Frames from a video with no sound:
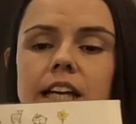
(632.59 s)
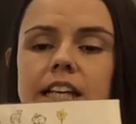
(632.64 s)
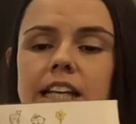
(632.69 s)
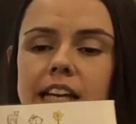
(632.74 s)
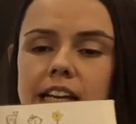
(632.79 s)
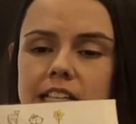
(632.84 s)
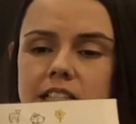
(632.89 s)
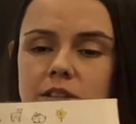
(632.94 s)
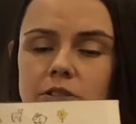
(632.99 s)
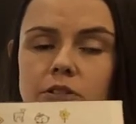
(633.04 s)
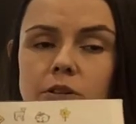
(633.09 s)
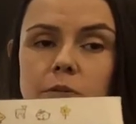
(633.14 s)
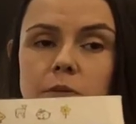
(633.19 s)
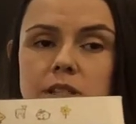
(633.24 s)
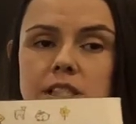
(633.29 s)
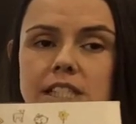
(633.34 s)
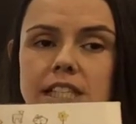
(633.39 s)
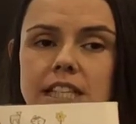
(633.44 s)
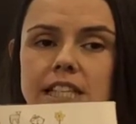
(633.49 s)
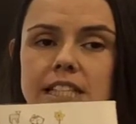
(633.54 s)
Yeah, so if I'm
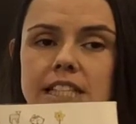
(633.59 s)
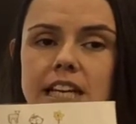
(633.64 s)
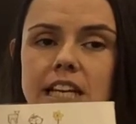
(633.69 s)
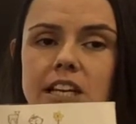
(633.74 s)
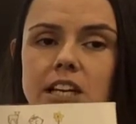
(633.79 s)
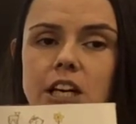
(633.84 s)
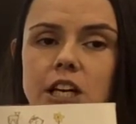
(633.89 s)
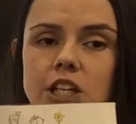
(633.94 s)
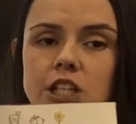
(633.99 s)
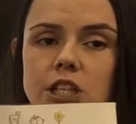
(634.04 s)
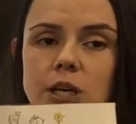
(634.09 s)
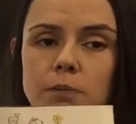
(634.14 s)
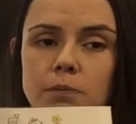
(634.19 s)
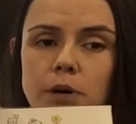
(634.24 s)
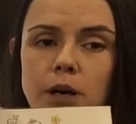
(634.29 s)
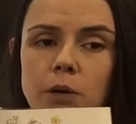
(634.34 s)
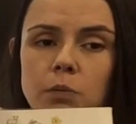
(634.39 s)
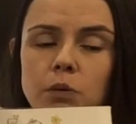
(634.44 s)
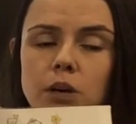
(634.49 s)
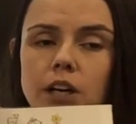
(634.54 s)
on 16 and I jump
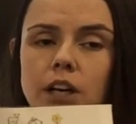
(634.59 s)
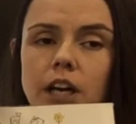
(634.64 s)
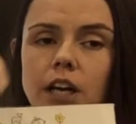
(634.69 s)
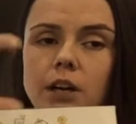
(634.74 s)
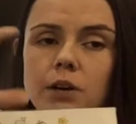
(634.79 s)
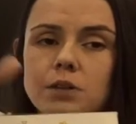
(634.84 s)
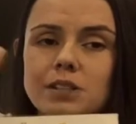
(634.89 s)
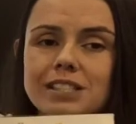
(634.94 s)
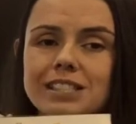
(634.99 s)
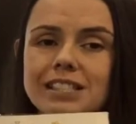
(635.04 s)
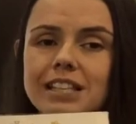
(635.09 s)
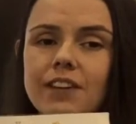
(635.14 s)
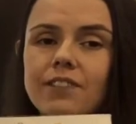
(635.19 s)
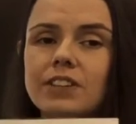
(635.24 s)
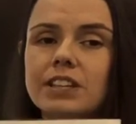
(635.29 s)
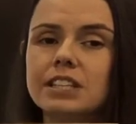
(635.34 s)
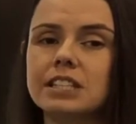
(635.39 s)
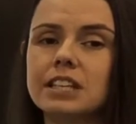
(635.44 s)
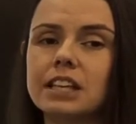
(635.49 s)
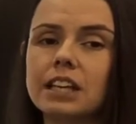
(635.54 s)
up 1, I go to 17.